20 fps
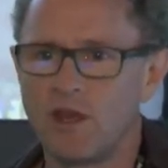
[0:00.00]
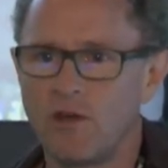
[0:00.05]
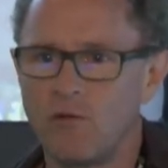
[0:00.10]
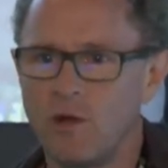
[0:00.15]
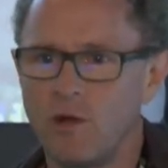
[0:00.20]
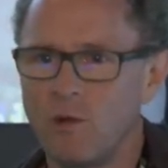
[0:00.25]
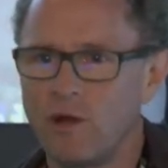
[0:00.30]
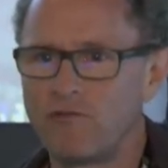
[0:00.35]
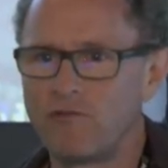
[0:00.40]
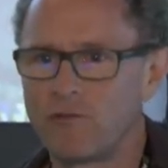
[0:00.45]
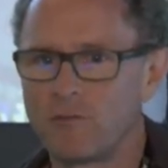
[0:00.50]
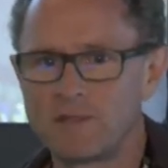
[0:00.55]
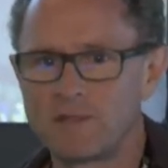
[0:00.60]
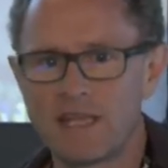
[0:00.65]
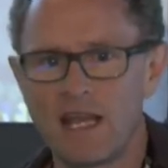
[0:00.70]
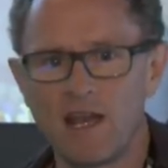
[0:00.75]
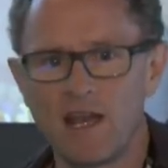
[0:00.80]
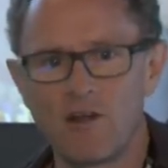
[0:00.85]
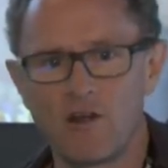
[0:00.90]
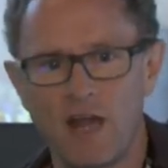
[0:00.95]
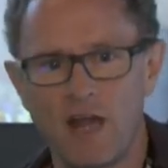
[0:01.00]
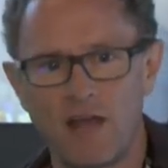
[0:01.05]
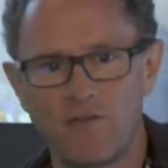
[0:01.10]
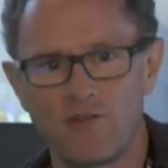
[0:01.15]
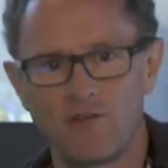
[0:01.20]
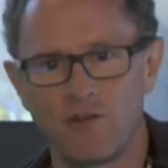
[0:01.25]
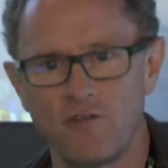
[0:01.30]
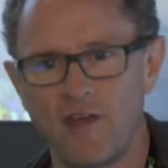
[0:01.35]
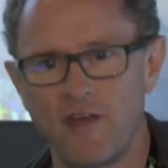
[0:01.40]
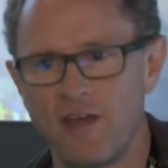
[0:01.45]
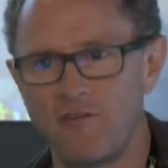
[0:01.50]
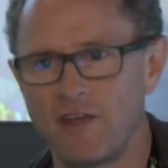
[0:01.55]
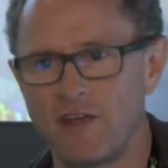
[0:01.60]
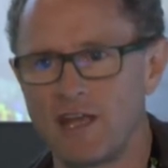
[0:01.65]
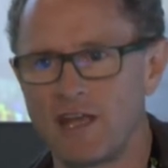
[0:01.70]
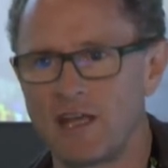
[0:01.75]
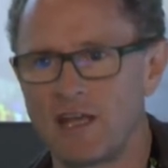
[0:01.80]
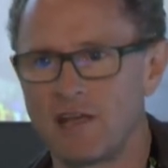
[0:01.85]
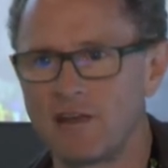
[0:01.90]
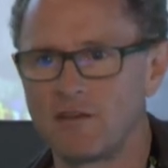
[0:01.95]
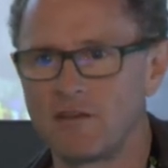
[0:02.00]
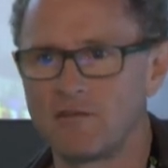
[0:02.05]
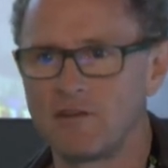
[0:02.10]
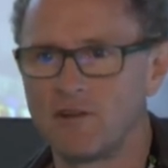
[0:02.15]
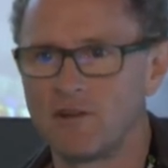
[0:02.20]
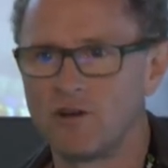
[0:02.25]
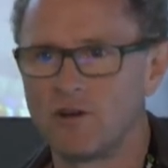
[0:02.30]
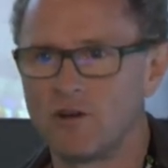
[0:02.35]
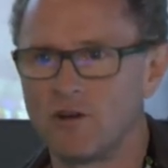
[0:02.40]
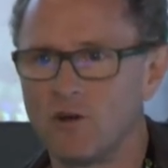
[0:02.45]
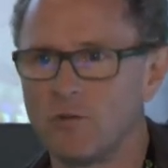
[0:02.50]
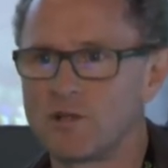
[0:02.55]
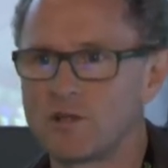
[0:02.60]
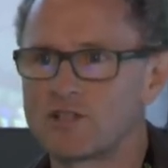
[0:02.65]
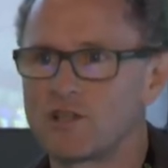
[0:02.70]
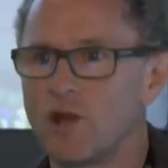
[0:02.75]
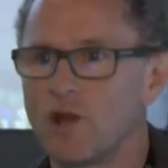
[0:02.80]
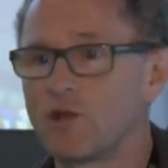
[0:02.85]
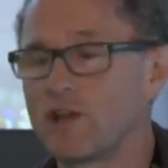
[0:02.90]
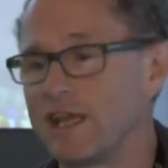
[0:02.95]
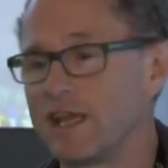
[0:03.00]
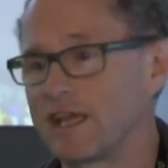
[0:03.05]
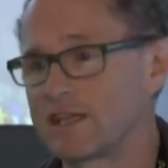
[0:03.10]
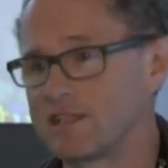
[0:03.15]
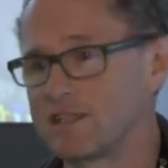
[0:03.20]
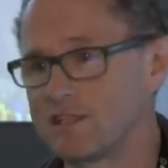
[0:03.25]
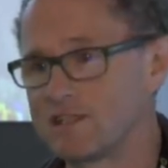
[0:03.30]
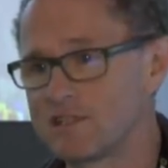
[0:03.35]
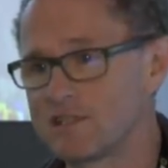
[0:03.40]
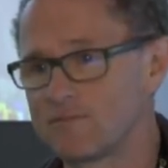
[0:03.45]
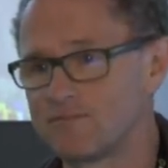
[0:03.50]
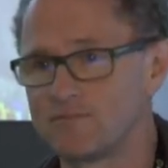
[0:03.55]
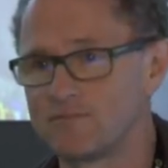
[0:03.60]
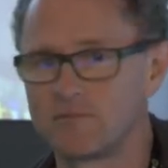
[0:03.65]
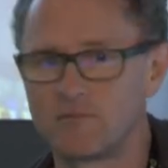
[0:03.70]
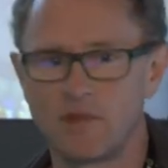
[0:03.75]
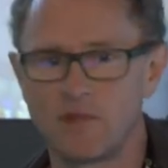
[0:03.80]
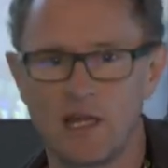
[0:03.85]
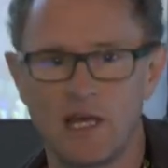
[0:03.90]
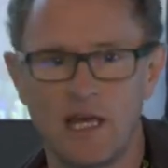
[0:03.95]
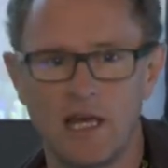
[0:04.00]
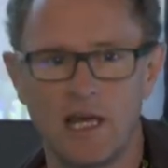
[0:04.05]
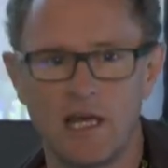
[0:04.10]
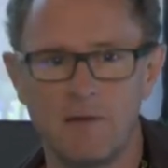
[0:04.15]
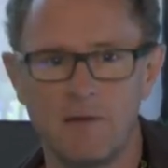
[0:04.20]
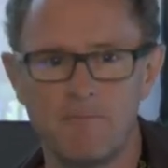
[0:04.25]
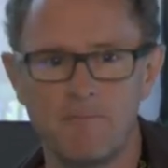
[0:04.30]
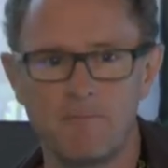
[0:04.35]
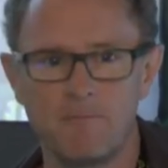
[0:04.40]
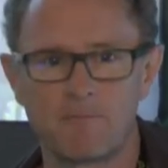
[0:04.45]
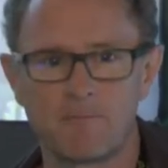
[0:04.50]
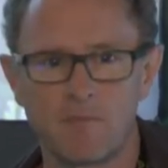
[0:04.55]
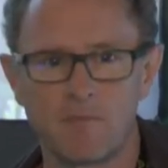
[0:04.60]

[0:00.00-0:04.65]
We went from Telegraf of having almost no connectors um,